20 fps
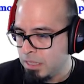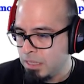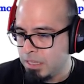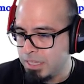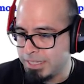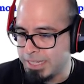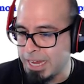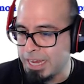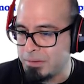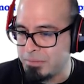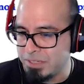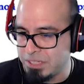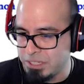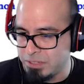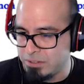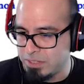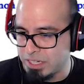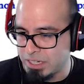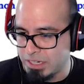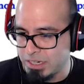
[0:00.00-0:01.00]
This item is
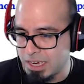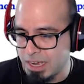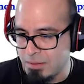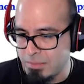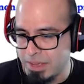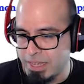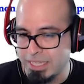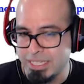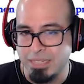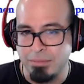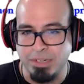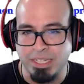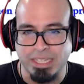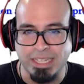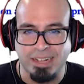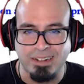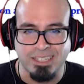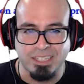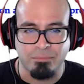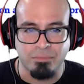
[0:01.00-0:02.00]
used in combat. Summon a
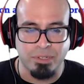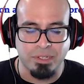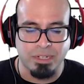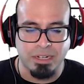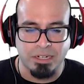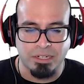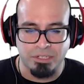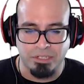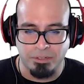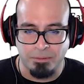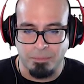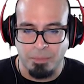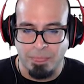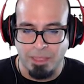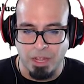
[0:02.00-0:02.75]
skeleton, protect you.